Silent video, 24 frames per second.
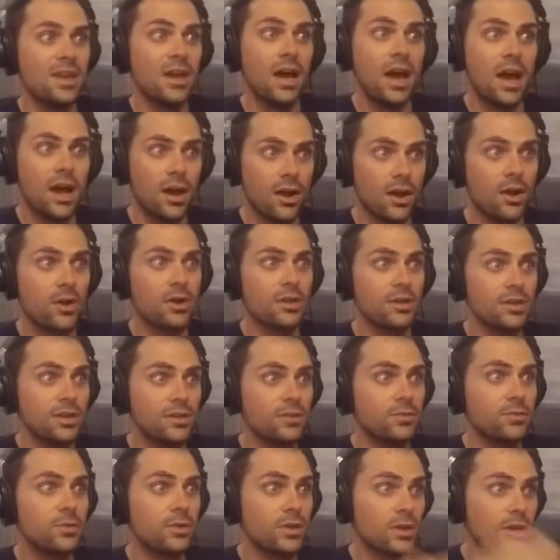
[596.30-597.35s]
or, at
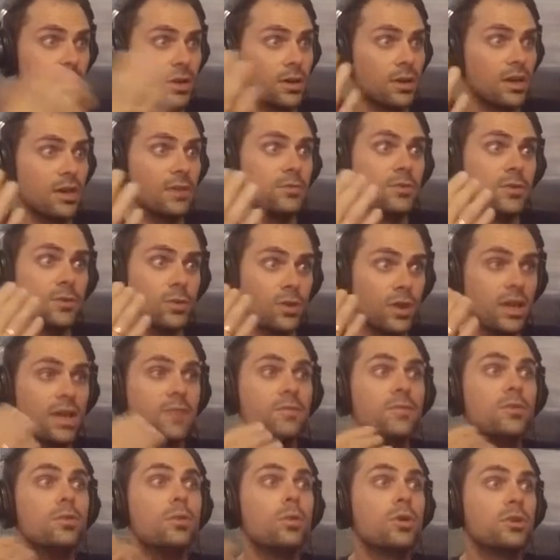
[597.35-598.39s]
least when it comes, if you
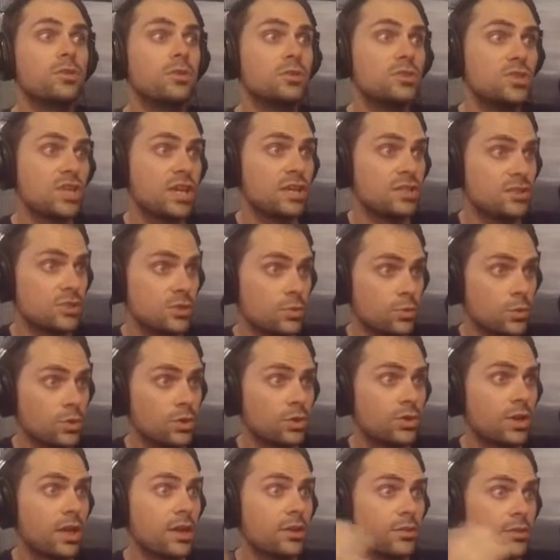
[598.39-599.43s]
if you want to change the
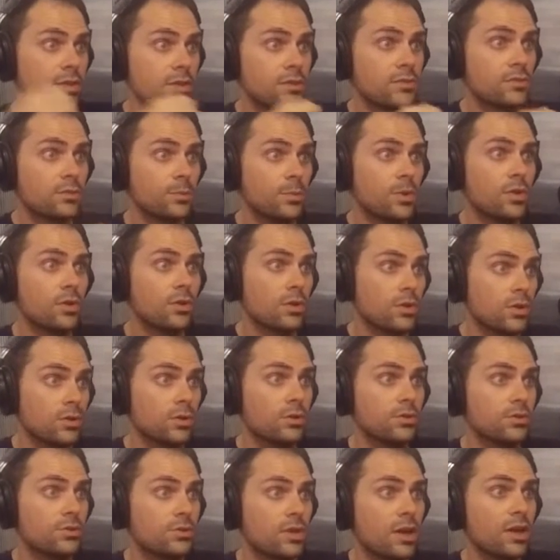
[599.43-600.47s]
world, I don't think small
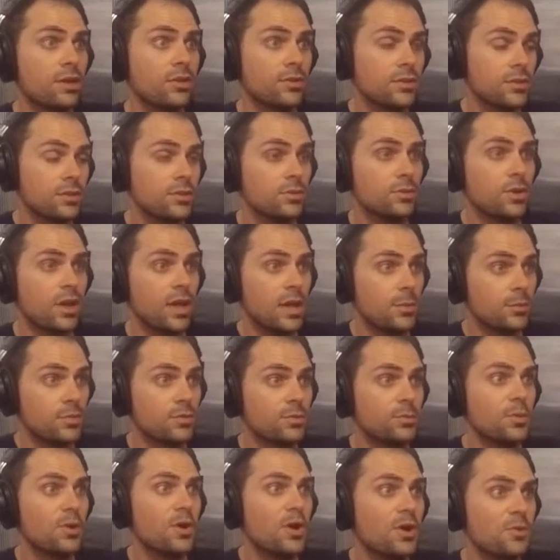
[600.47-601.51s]
goals. I don't think you aim
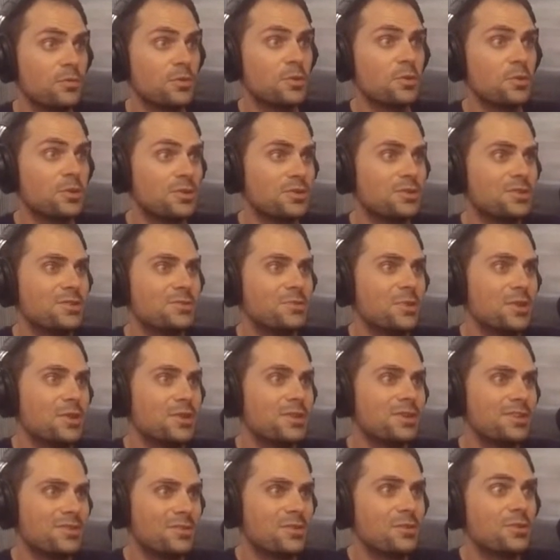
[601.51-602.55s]
small if you want to be
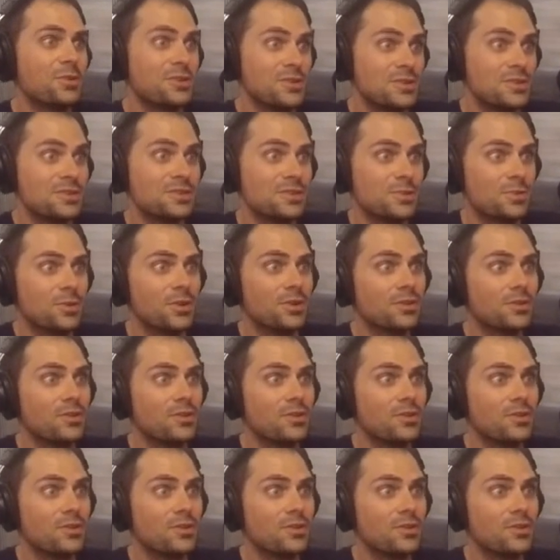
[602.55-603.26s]
if you want to change the world.